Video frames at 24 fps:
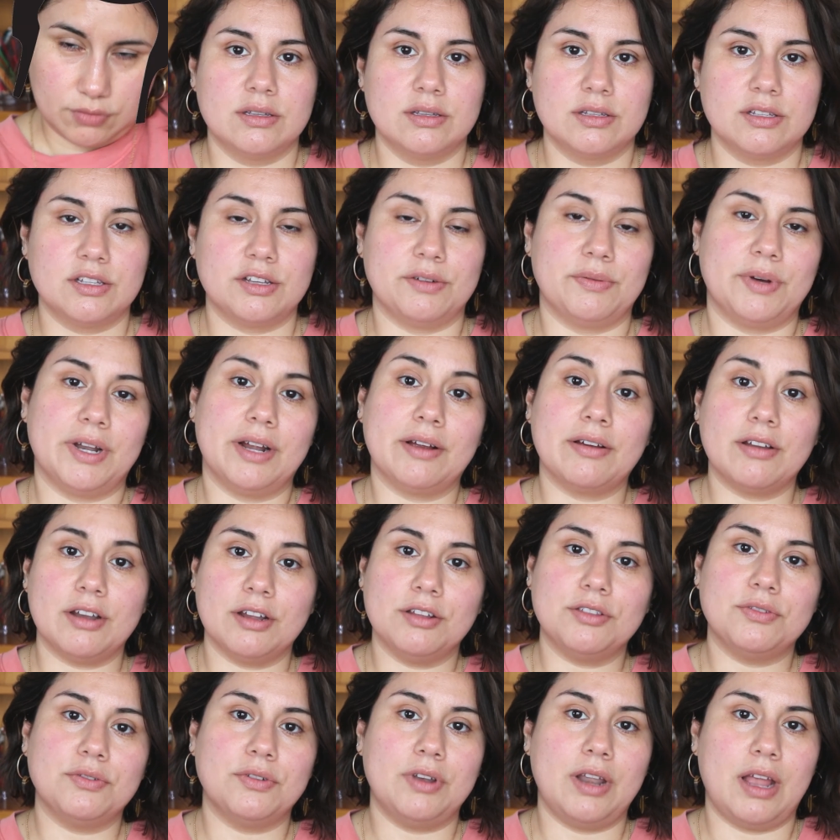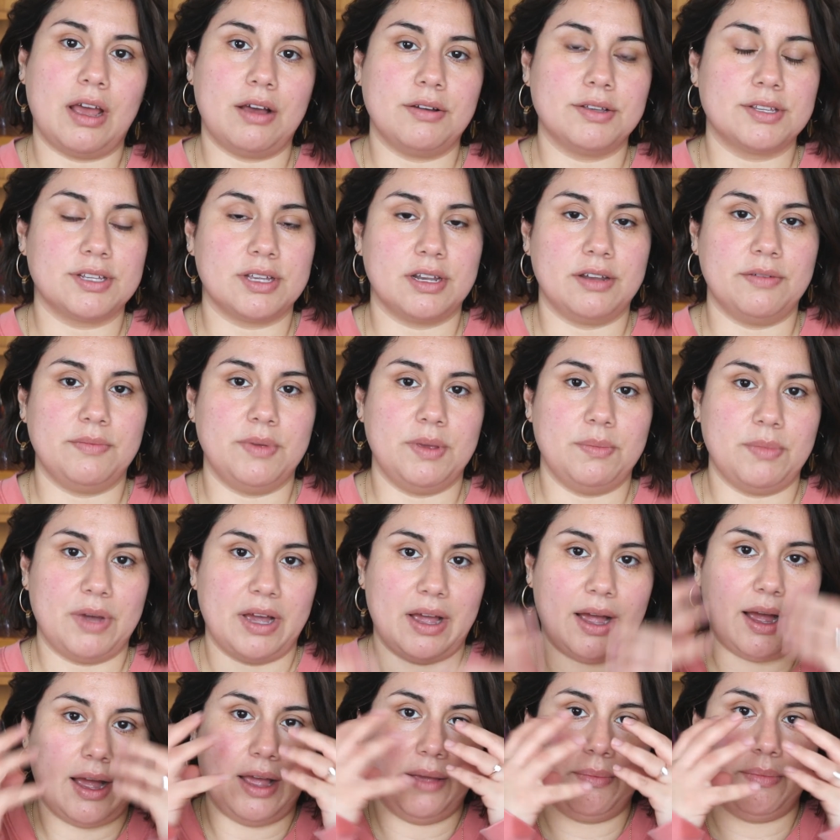So what I'm gonna do now is gonna be my
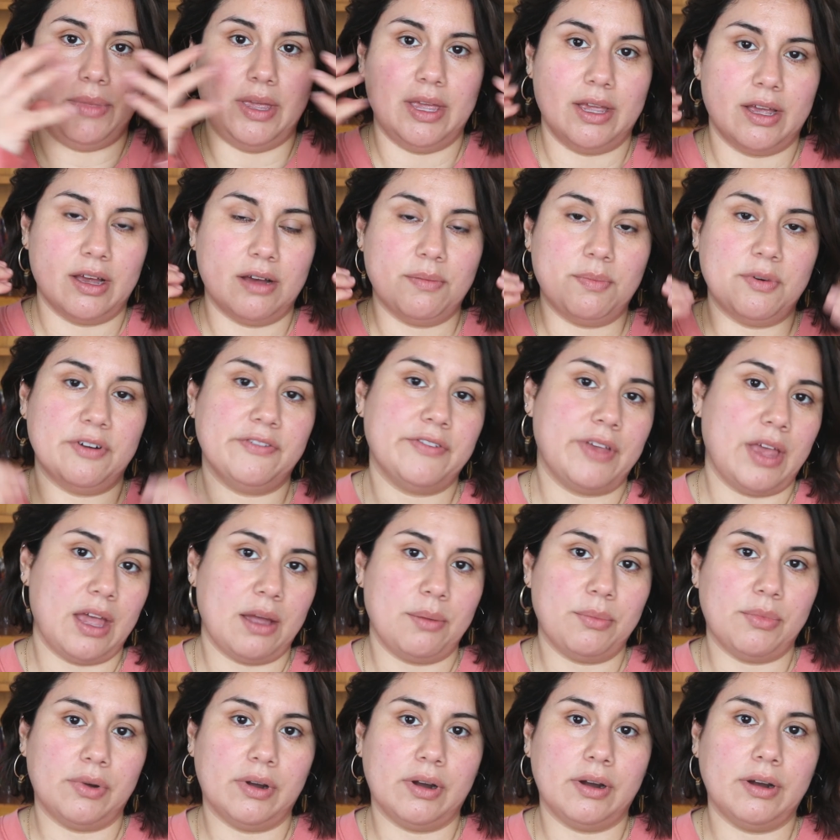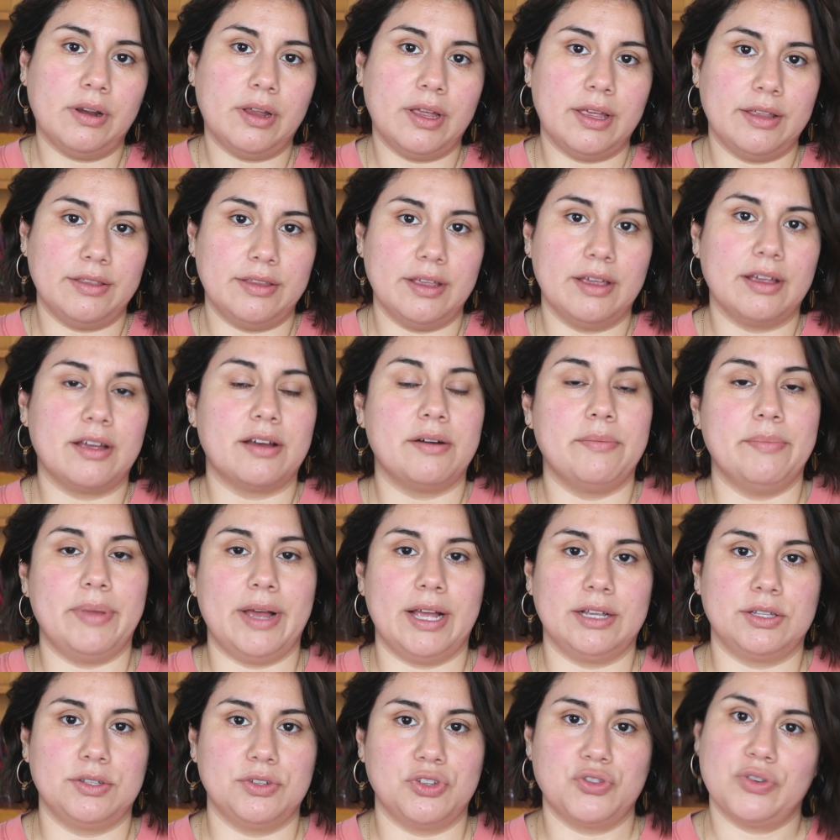eye makeup off camera and then come
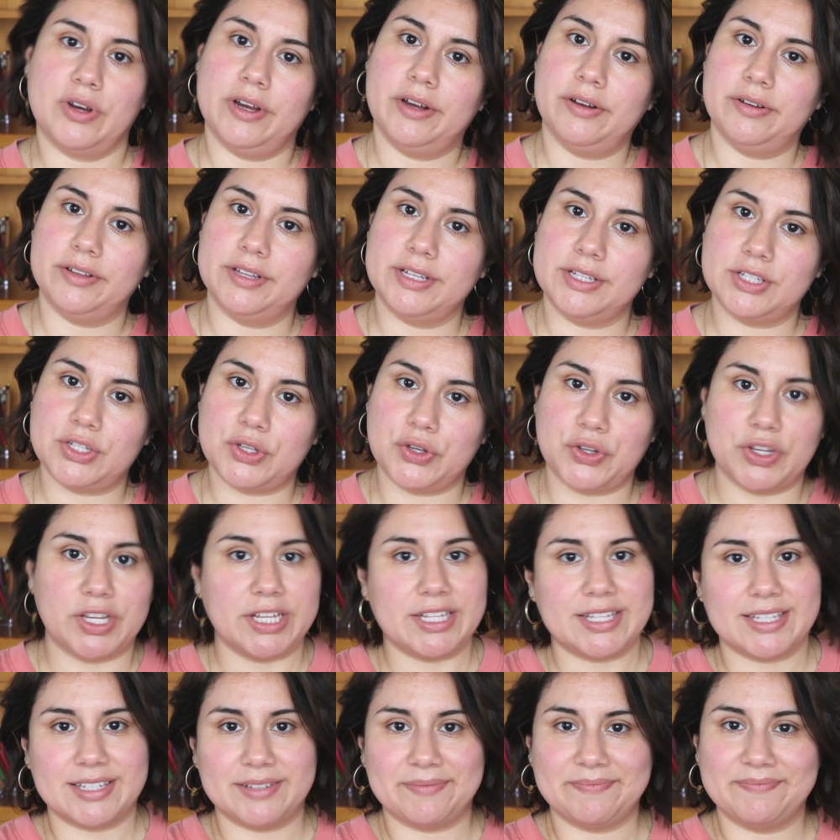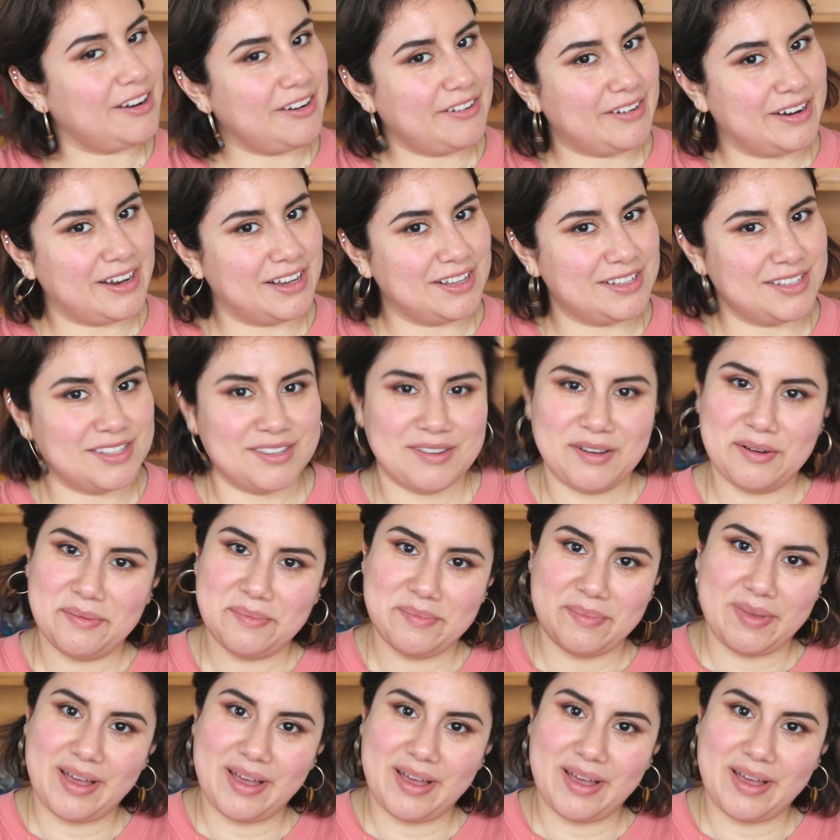back to try all these goodies. All right, so I'm